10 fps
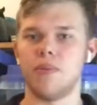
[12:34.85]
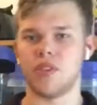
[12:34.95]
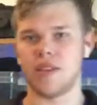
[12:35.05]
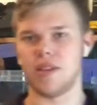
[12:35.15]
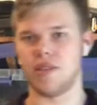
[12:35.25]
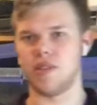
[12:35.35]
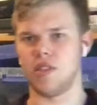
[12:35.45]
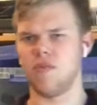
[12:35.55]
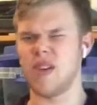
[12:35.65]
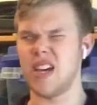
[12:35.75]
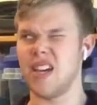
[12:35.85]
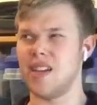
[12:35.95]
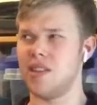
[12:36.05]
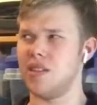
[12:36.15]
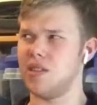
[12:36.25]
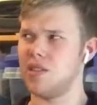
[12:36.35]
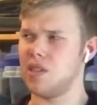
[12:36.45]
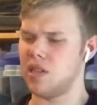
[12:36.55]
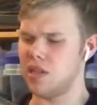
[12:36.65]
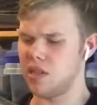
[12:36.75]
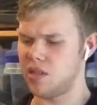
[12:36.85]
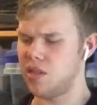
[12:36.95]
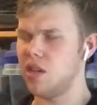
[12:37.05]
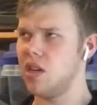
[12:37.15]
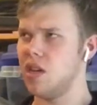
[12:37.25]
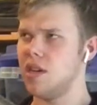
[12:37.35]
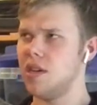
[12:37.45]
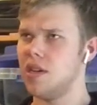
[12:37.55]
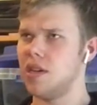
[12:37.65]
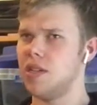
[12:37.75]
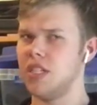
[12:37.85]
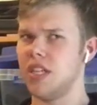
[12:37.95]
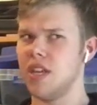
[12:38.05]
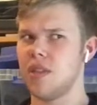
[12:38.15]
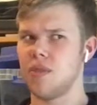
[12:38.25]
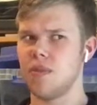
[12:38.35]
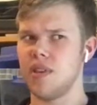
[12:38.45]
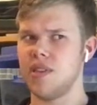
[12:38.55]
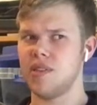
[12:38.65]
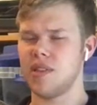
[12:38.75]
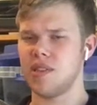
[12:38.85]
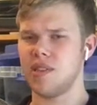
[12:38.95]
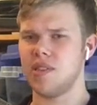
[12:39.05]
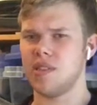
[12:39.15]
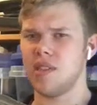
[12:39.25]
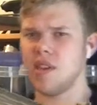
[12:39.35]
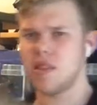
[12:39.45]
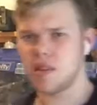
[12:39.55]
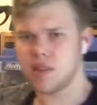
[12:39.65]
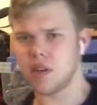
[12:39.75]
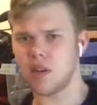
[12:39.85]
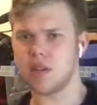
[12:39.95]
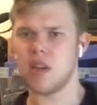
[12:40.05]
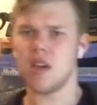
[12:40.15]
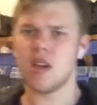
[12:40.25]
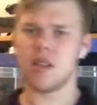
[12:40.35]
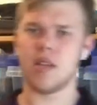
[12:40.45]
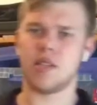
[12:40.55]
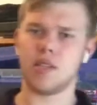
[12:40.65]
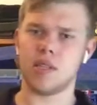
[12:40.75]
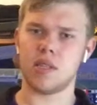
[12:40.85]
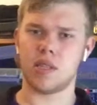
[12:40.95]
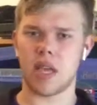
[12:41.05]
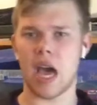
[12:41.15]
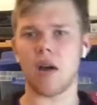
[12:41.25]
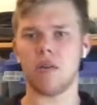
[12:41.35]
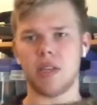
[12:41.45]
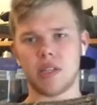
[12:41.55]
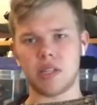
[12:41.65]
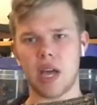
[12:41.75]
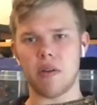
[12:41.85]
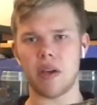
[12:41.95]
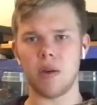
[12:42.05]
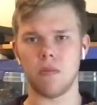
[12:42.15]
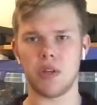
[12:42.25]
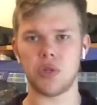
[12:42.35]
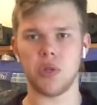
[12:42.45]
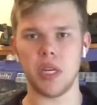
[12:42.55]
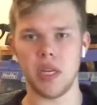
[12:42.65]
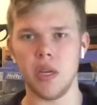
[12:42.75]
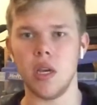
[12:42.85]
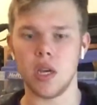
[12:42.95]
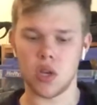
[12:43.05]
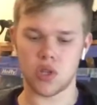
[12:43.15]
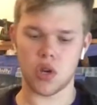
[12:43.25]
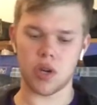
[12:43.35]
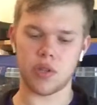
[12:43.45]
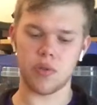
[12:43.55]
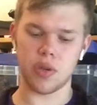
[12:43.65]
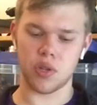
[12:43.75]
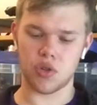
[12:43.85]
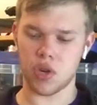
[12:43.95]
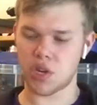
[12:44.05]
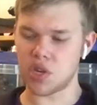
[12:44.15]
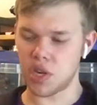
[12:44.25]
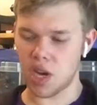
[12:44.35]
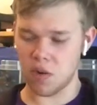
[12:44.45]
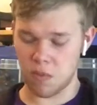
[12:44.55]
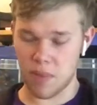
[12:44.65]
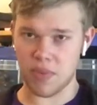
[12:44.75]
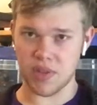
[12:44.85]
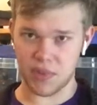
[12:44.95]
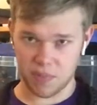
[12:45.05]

like this. This is my, I think it's G36C, I think it's called. This is how I originally started doing construction on weapons,